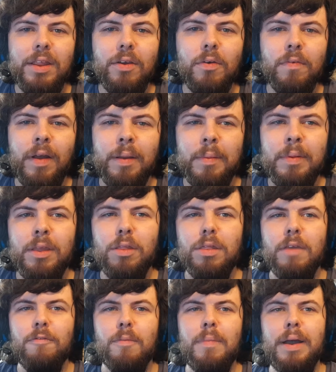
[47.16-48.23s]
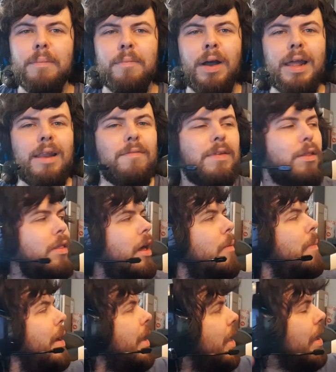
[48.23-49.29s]
you can see from my lovely setup
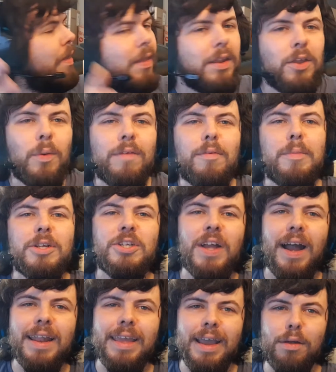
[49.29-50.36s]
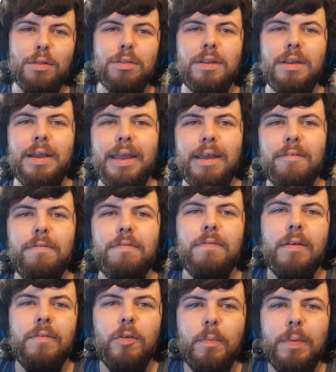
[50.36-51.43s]
back here that you have a much tidier house than I have.
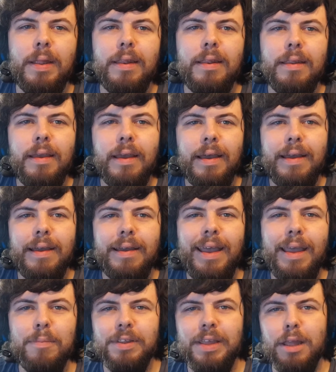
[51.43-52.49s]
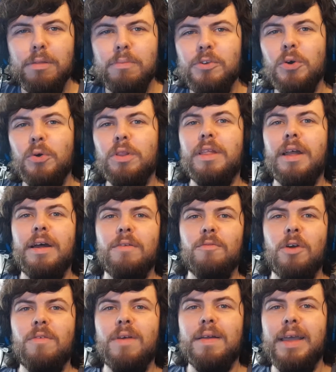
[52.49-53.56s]
Have you been able to get some chores done,
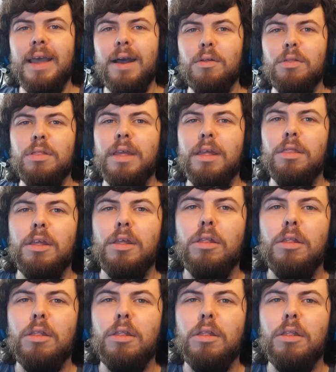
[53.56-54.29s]
run around the house, get things